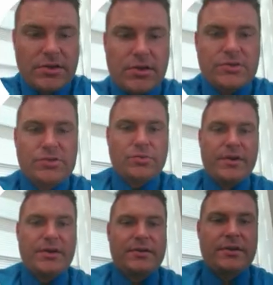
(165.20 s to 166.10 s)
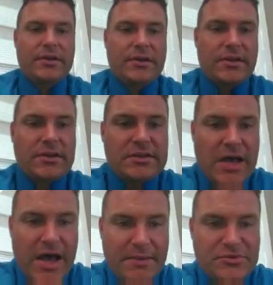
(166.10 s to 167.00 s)
squared,
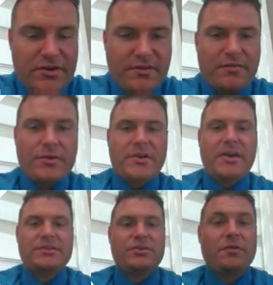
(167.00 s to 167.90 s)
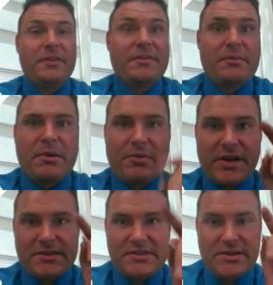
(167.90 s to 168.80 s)
times derivative of root x. Hopefully you have that
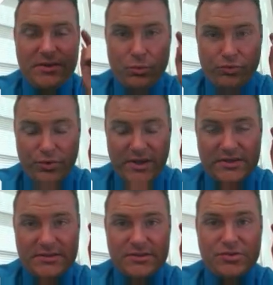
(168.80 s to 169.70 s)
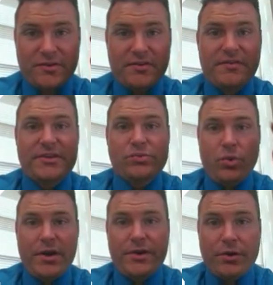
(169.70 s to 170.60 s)
memorized. Root x derivative is
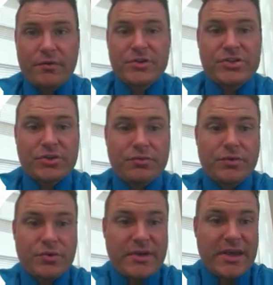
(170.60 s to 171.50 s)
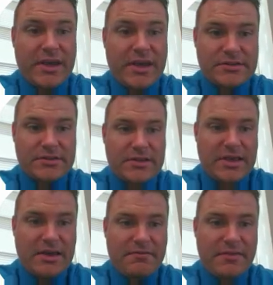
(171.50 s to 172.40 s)
1 over 2 root x.
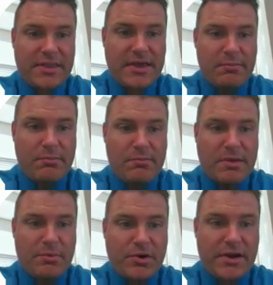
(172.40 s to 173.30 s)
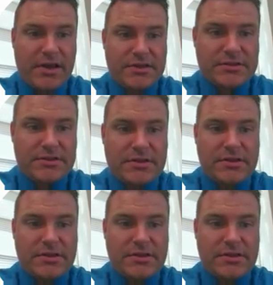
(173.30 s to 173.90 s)
Have that memorized.